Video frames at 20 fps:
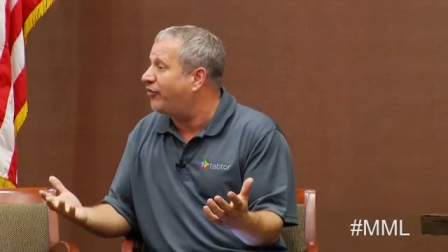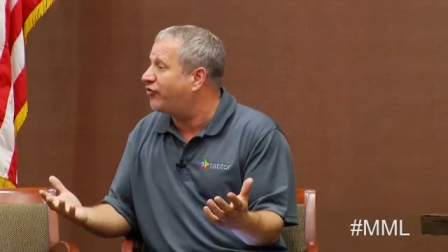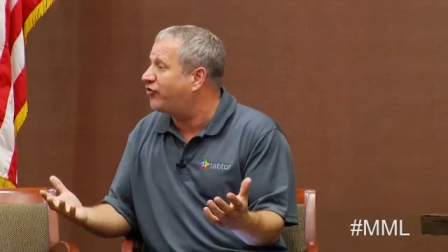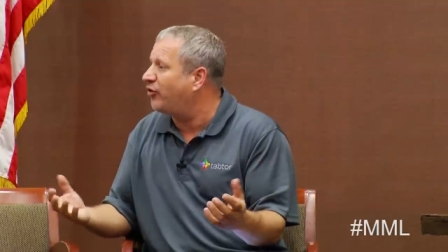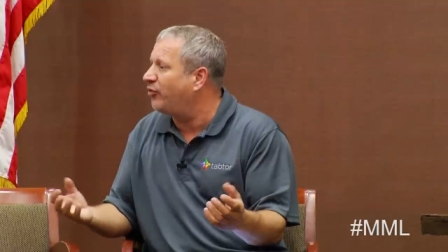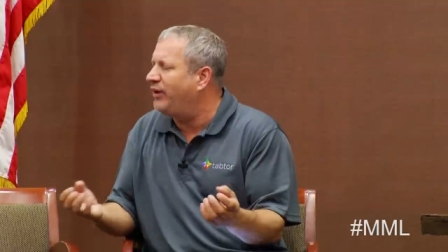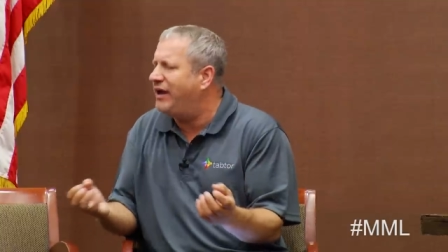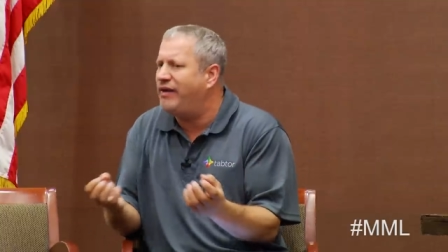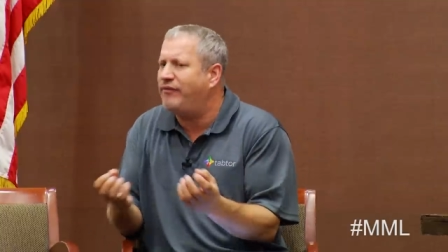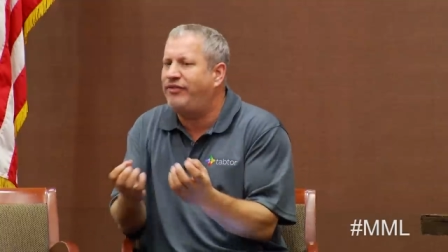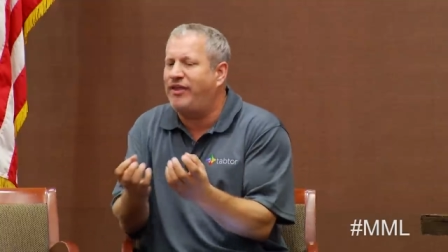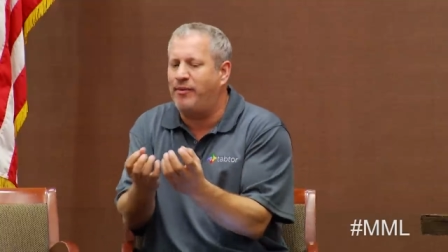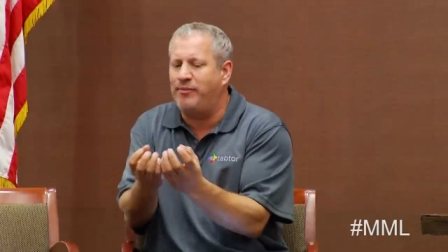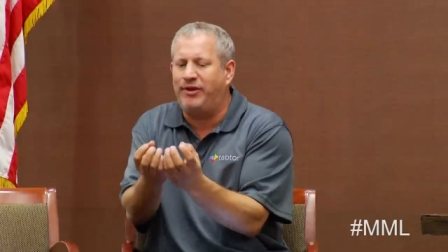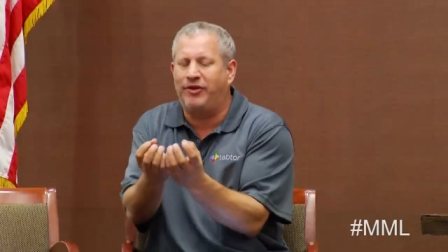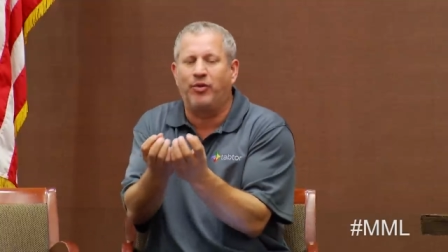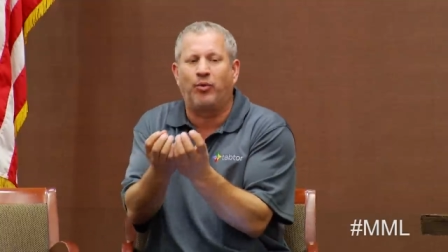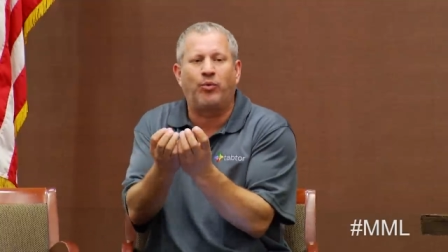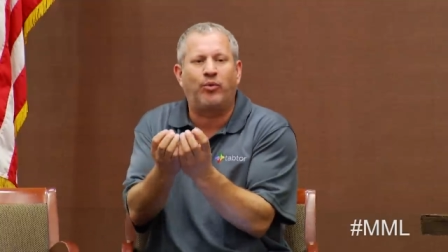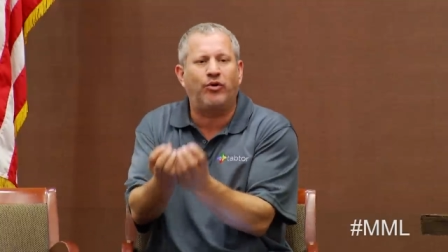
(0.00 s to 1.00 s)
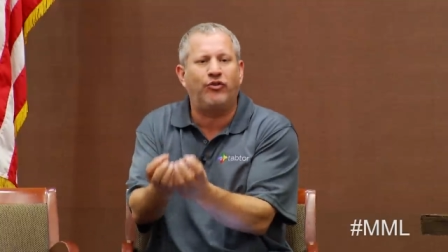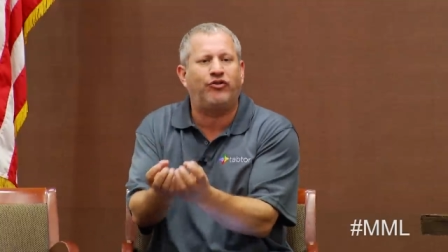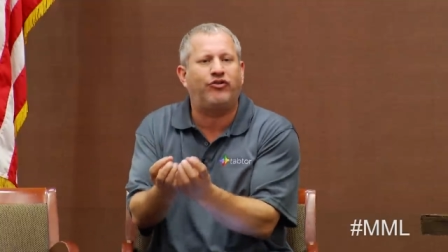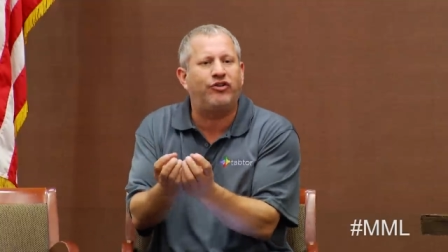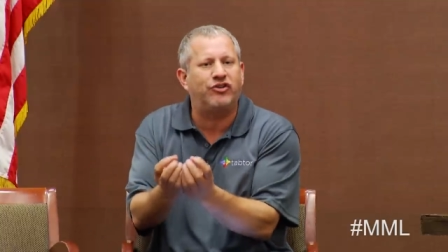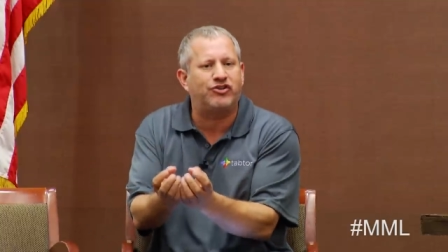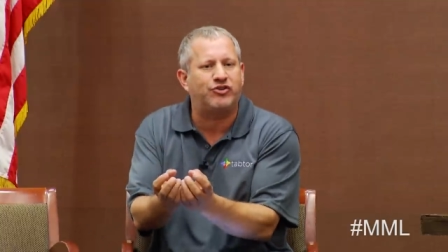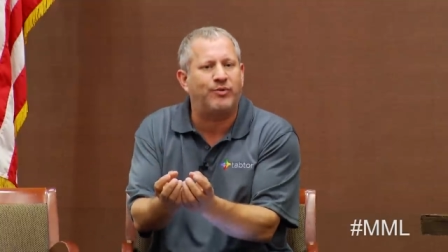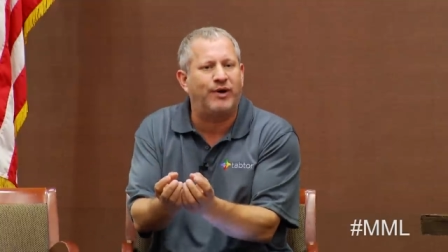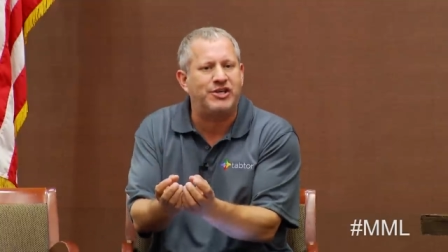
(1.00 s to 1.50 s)
So we have them in the worst
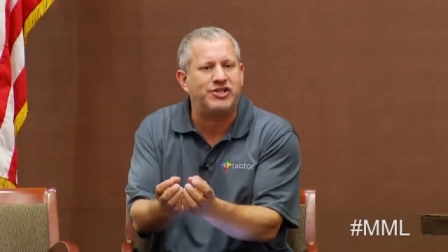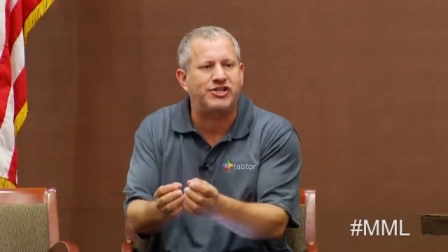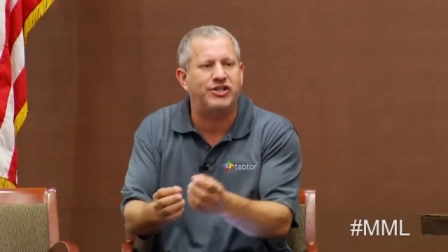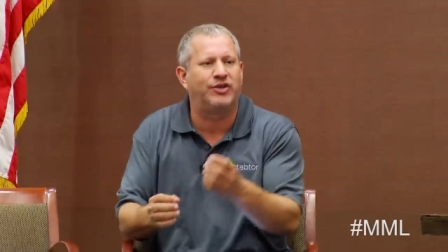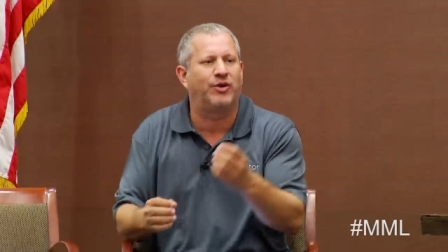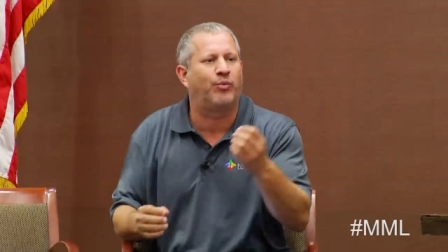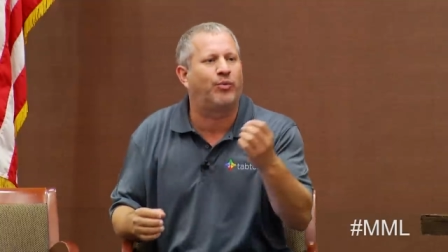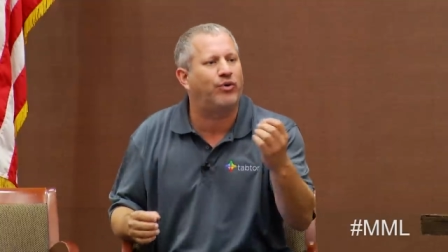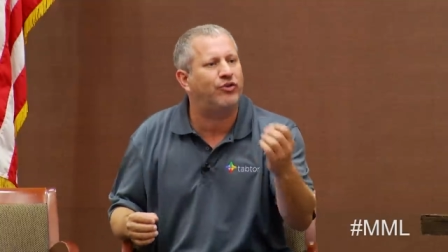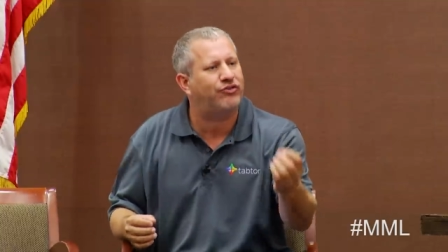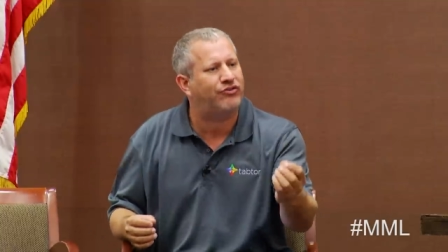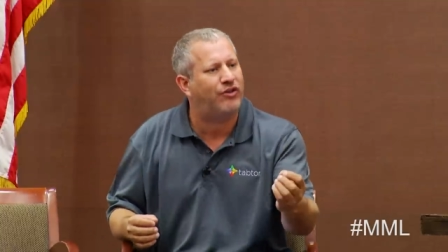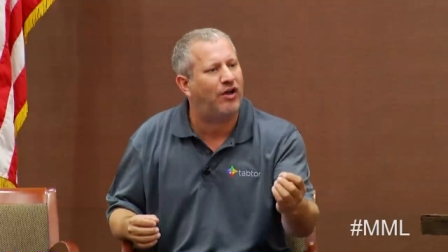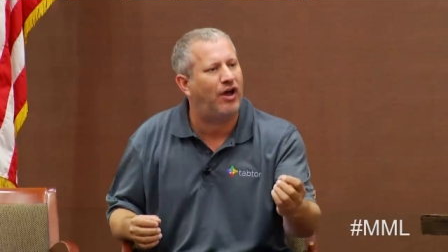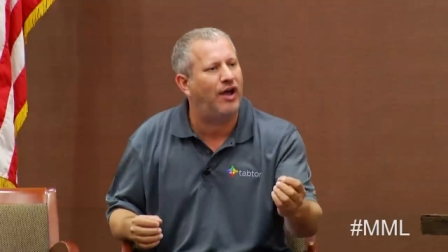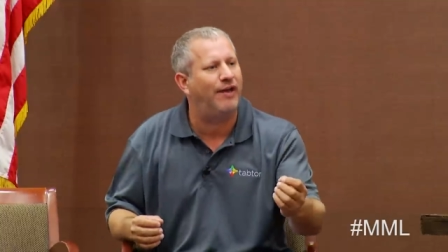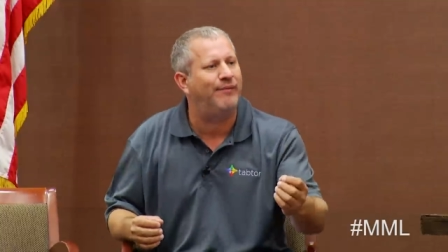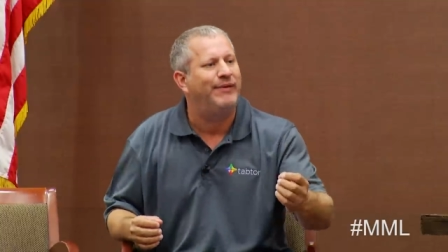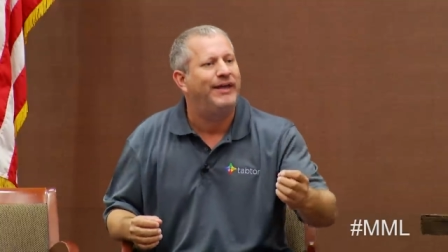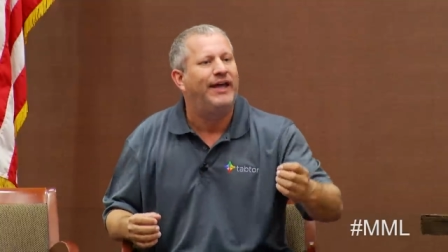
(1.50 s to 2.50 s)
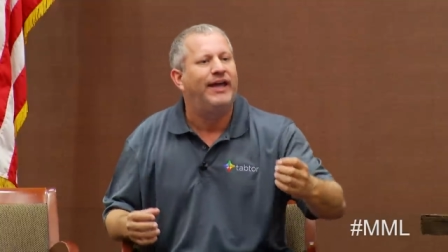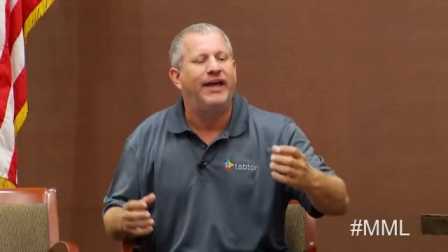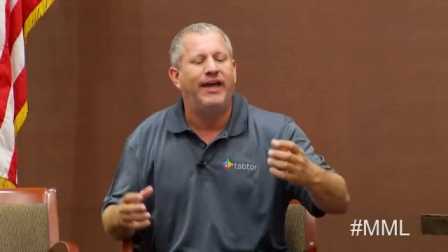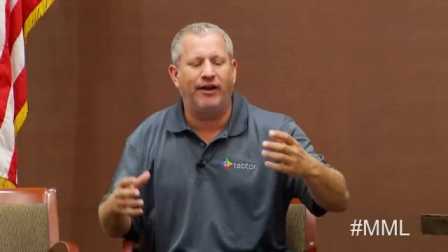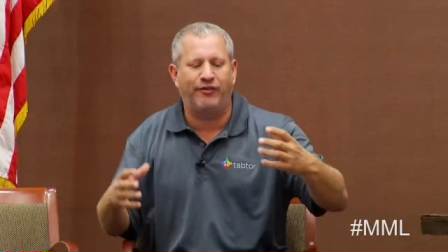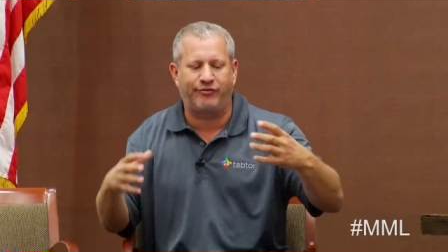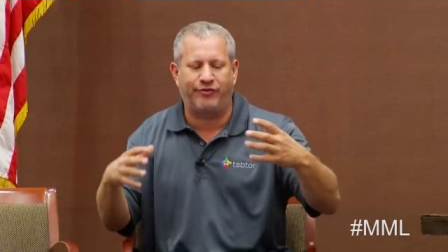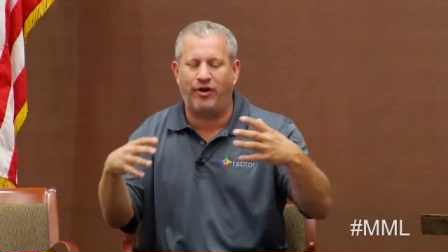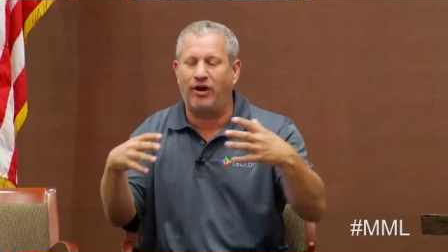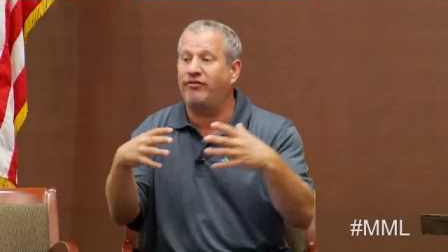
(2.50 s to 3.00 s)
situation, the worst time in
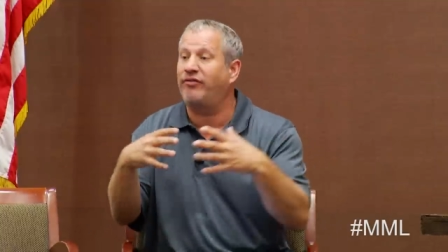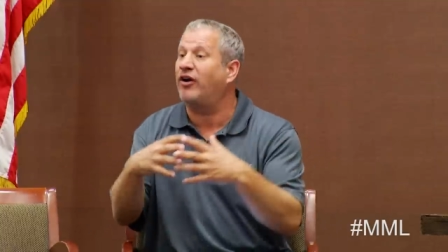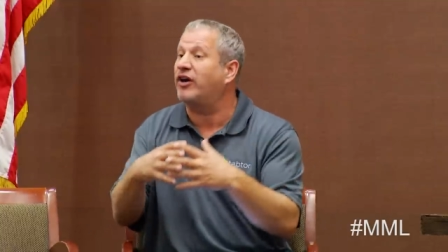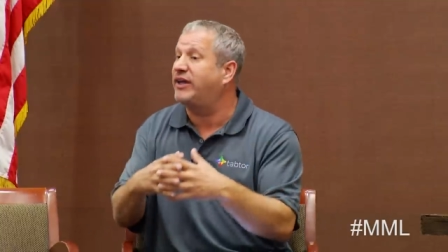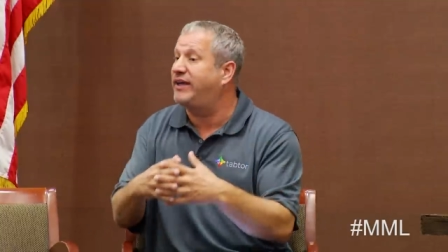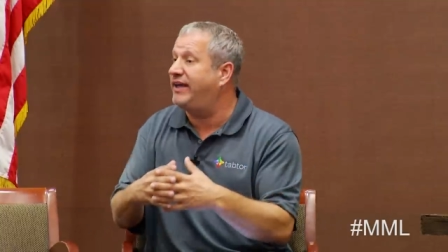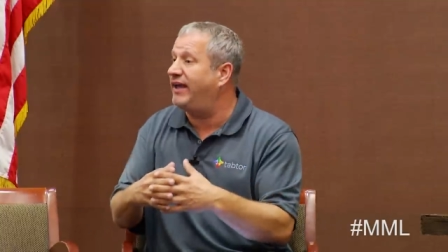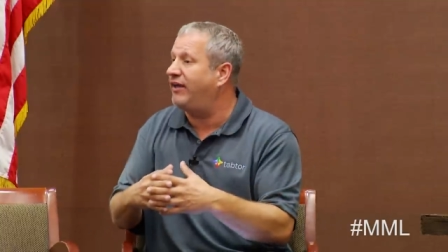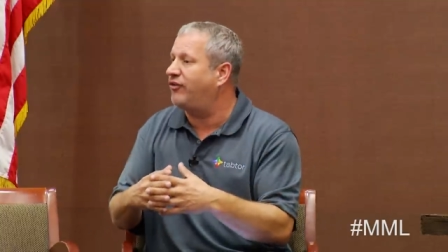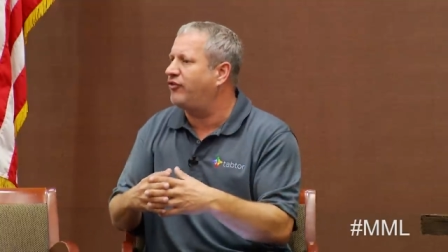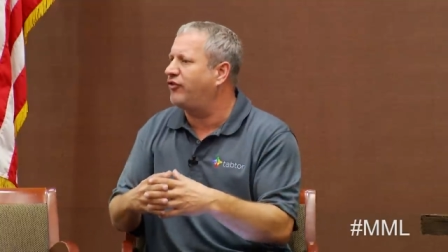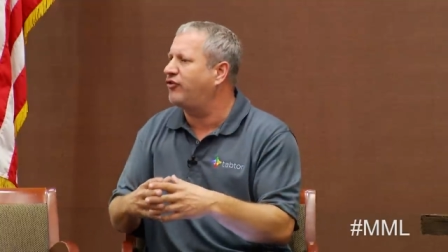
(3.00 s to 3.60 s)
front of our kids.